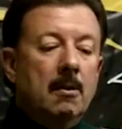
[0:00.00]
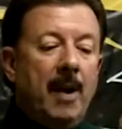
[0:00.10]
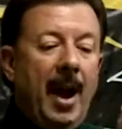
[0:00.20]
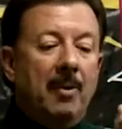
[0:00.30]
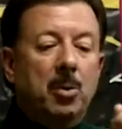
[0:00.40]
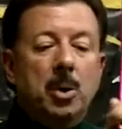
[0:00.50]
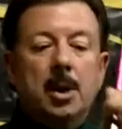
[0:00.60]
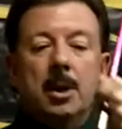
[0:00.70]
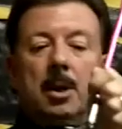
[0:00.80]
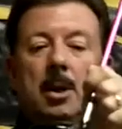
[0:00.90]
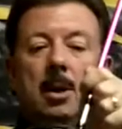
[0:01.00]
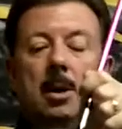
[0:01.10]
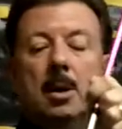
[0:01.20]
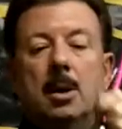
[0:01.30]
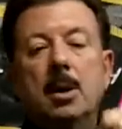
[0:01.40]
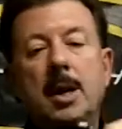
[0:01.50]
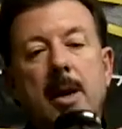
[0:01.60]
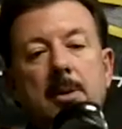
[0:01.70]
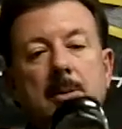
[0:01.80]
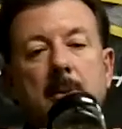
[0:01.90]
5 wood. Look
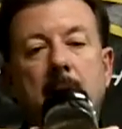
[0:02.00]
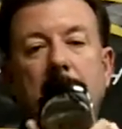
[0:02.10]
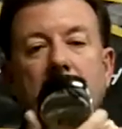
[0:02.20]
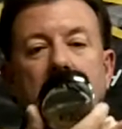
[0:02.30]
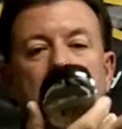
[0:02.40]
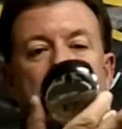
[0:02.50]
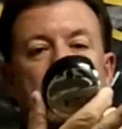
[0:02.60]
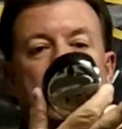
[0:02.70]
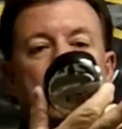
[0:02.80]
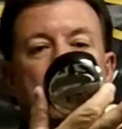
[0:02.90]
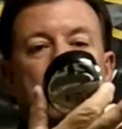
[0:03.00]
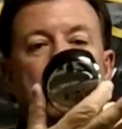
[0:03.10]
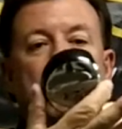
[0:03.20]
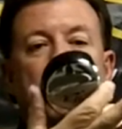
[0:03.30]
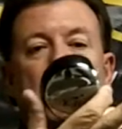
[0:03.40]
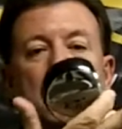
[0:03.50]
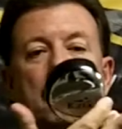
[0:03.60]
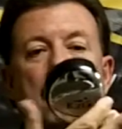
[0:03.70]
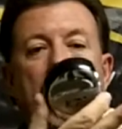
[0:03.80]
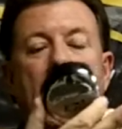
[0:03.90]
how thin this is. Front
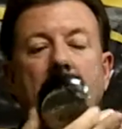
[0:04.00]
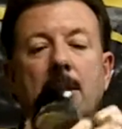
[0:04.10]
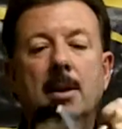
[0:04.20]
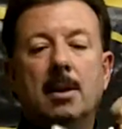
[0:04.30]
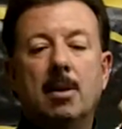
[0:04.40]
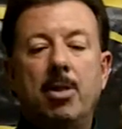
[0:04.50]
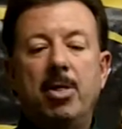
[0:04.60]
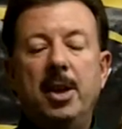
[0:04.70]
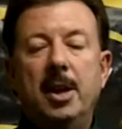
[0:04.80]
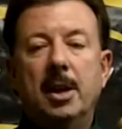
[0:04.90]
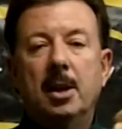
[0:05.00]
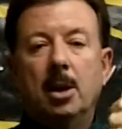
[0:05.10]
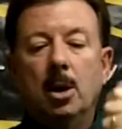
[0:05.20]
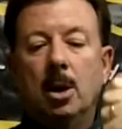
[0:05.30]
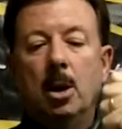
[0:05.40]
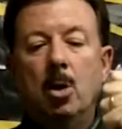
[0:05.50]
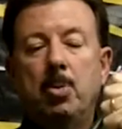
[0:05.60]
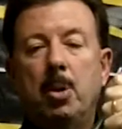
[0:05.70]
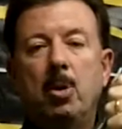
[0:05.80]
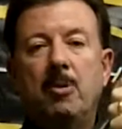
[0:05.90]
to back. Thin, low
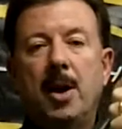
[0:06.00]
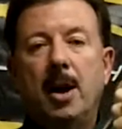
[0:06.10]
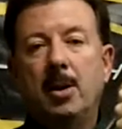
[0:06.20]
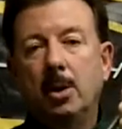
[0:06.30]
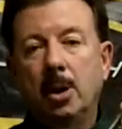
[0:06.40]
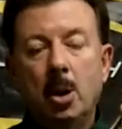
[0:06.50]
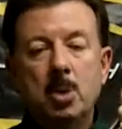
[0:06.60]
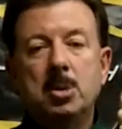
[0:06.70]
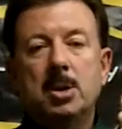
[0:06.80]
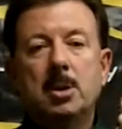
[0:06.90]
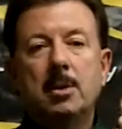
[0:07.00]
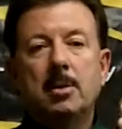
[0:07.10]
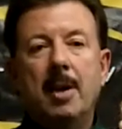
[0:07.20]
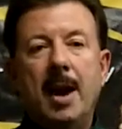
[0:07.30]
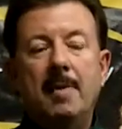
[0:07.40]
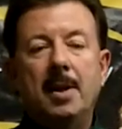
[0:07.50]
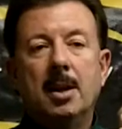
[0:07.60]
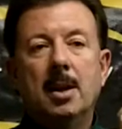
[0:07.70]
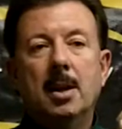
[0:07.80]
profile, low center of gravity.